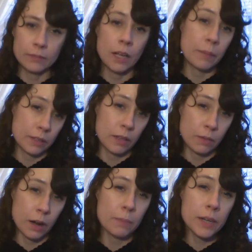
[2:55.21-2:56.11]
I messed that
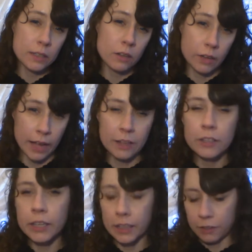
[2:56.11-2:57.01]
one up, but it's okay.
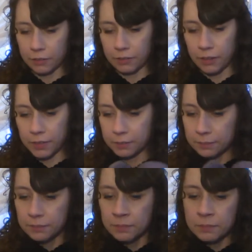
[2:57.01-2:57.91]
You get the drift of it.
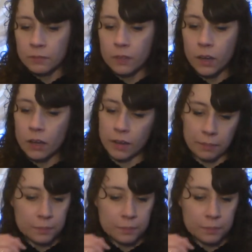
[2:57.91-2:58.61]
Okay.